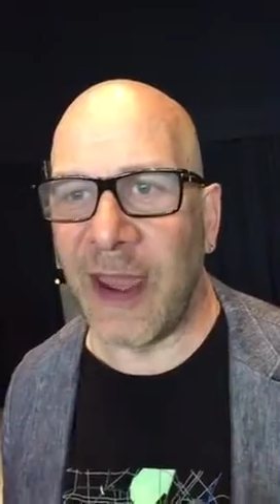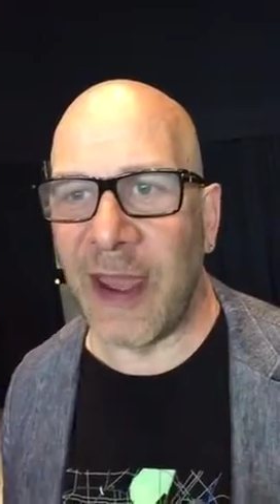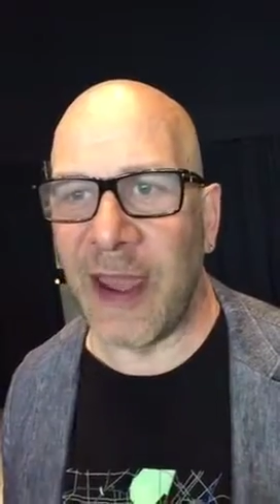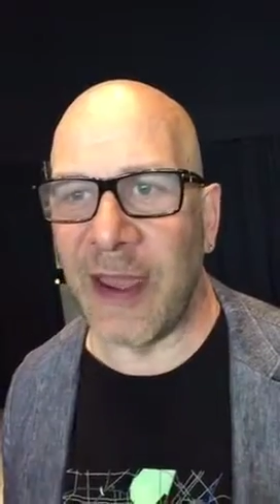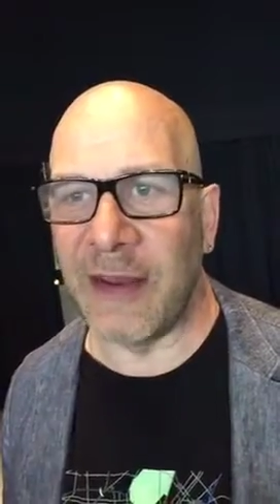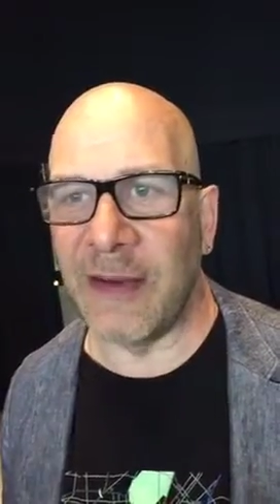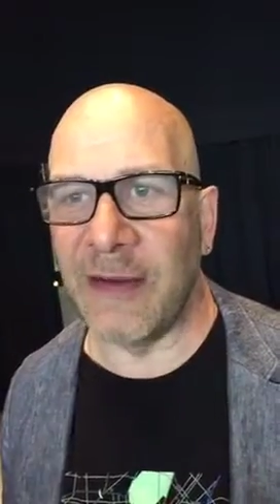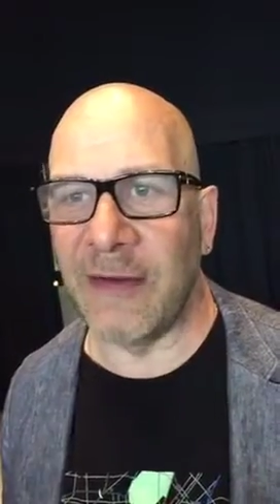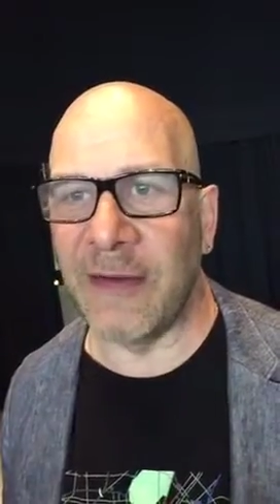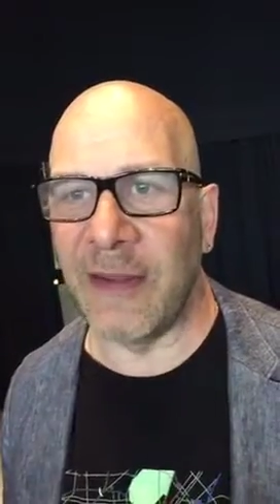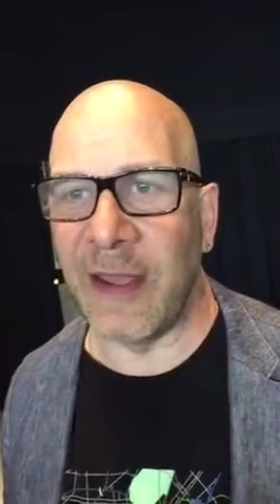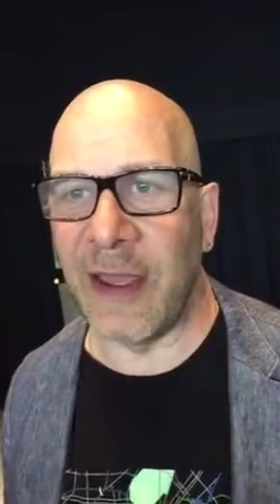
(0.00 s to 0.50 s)

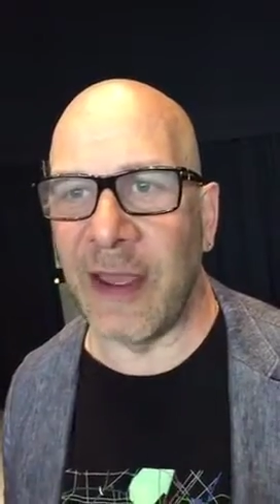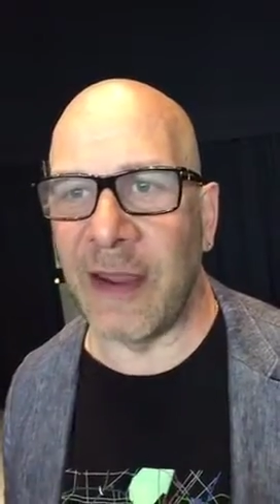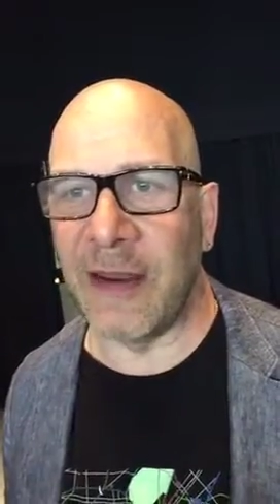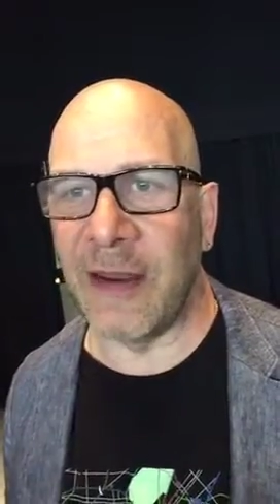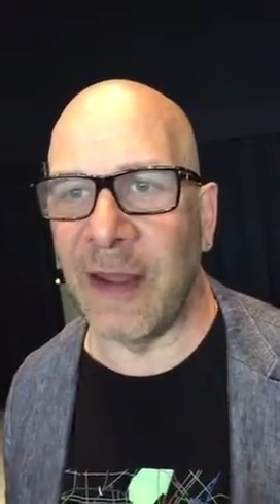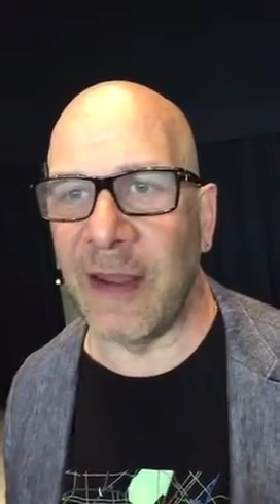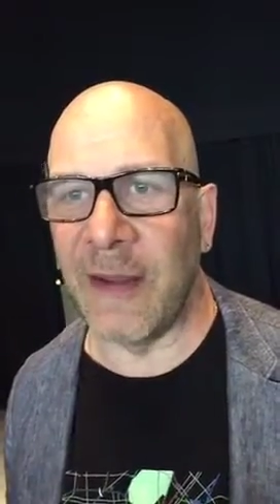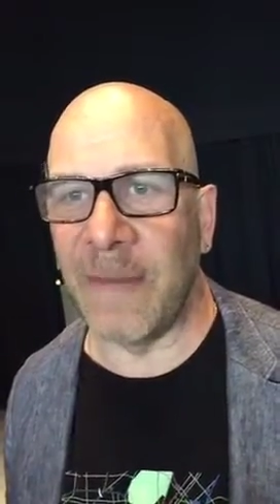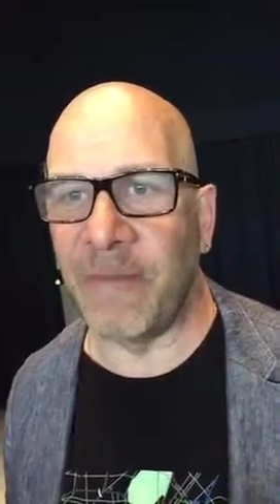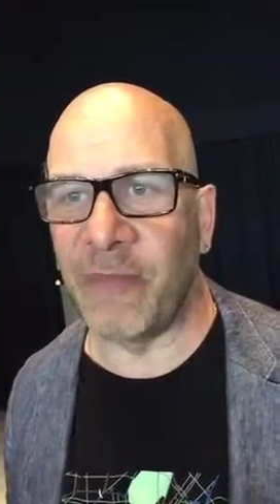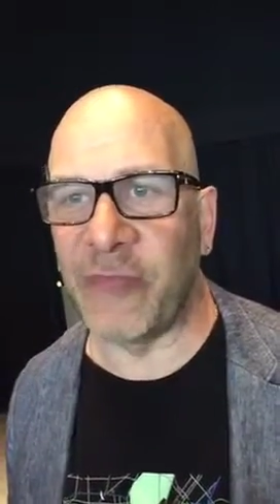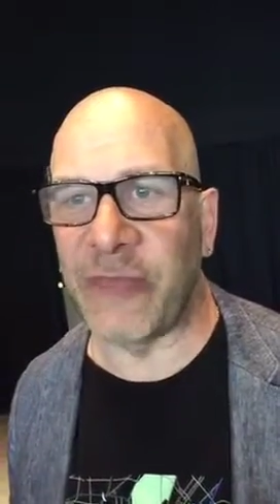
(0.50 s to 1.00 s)
and,
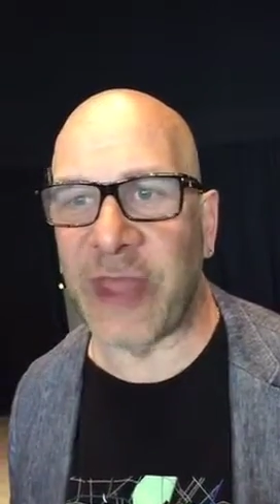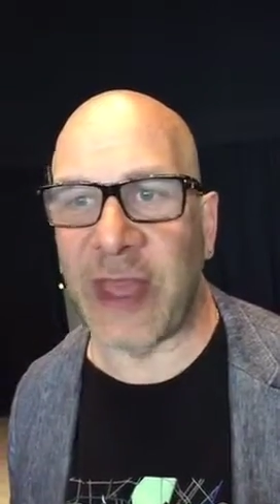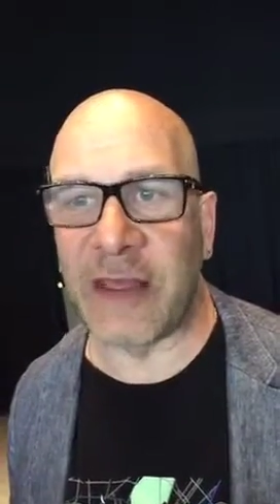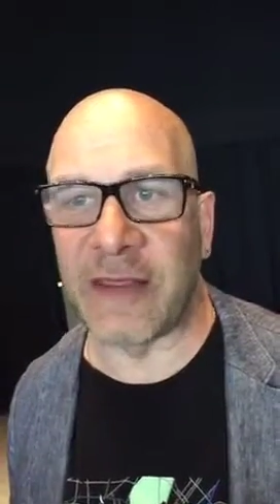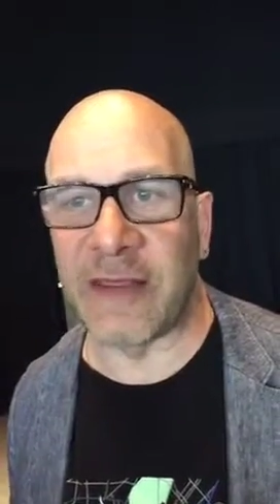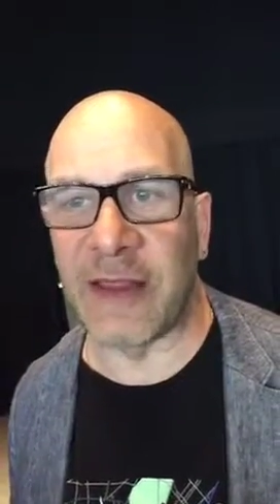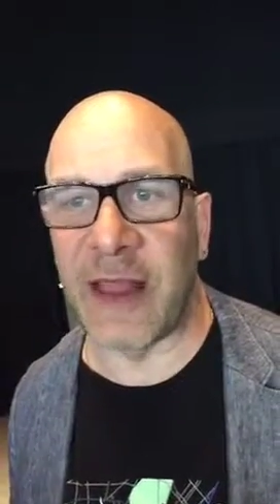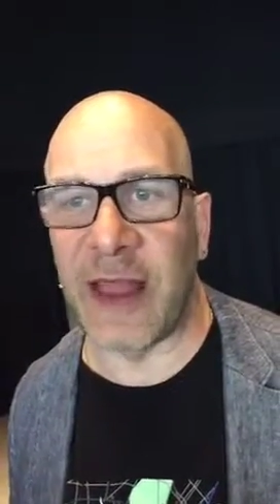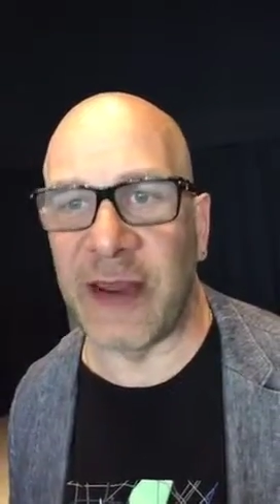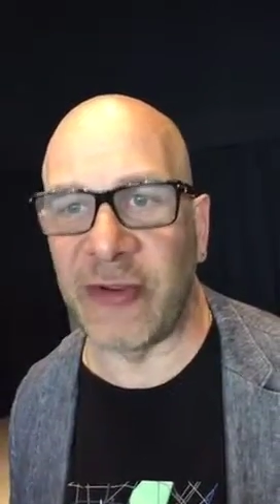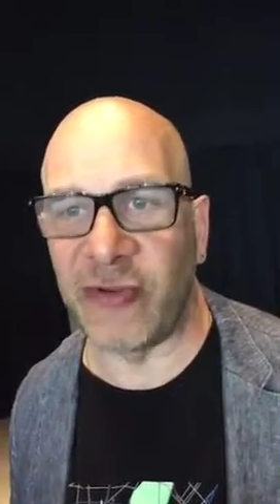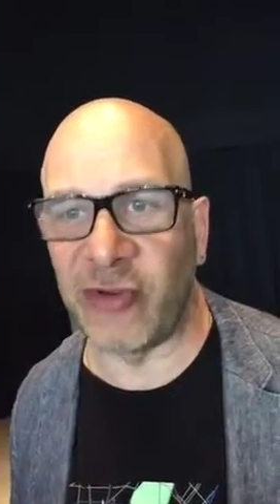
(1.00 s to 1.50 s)
and um,
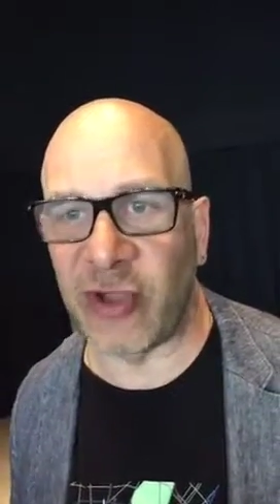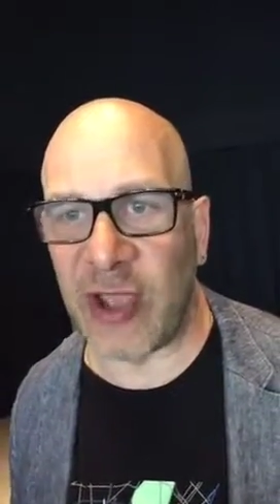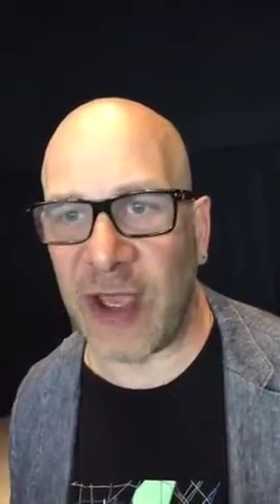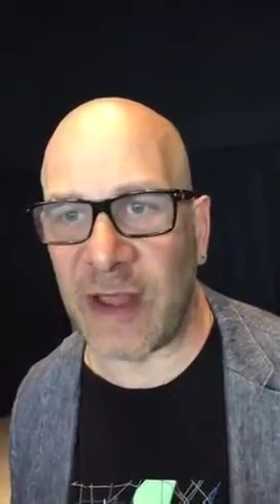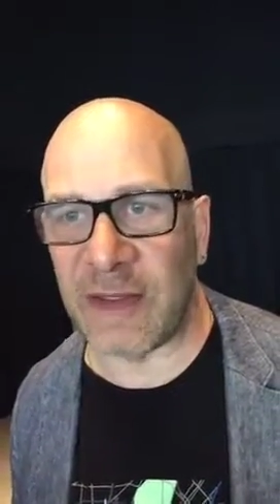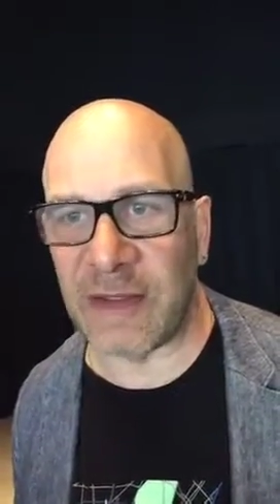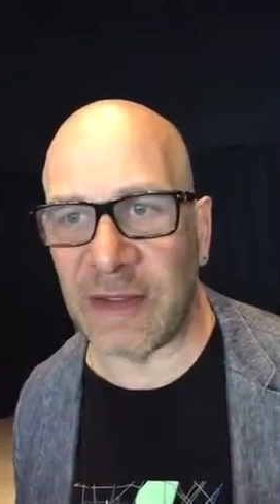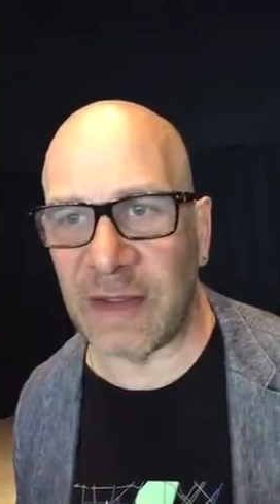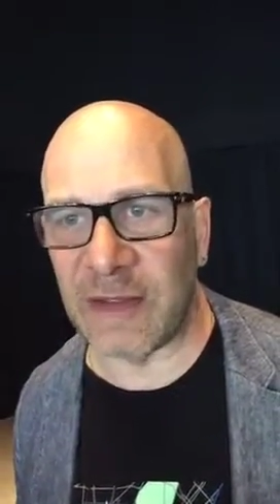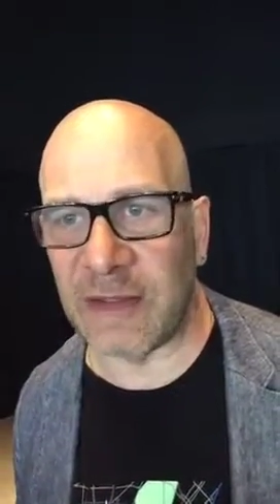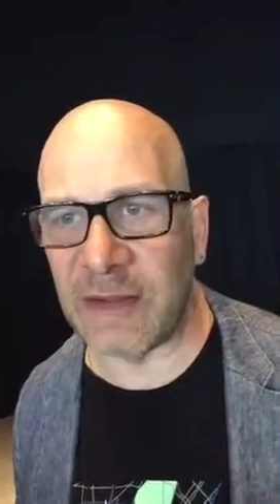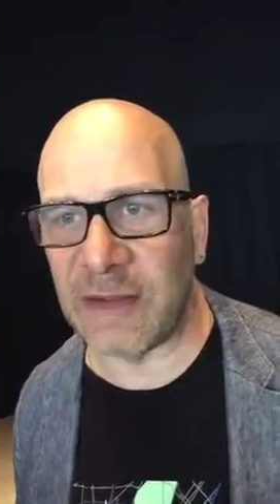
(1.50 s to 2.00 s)
takes a lot of
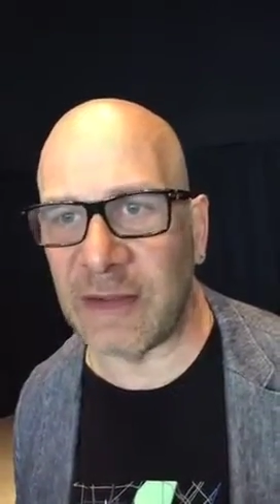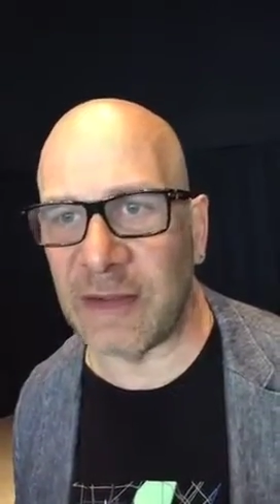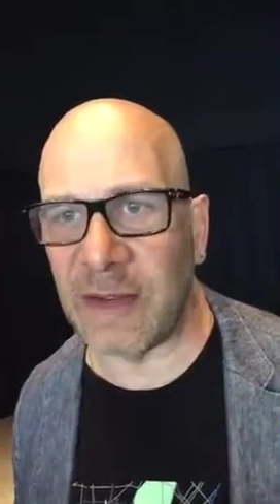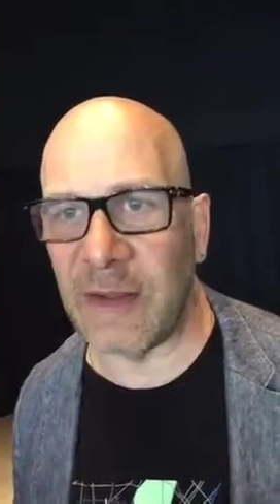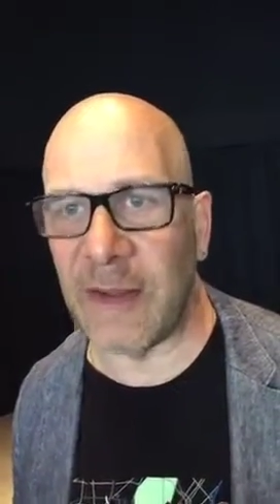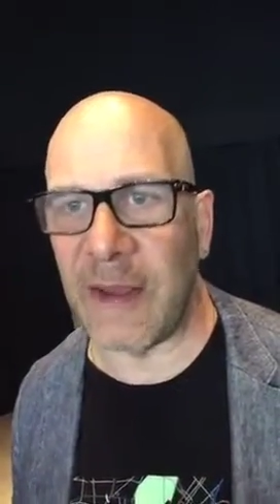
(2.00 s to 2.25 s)
chances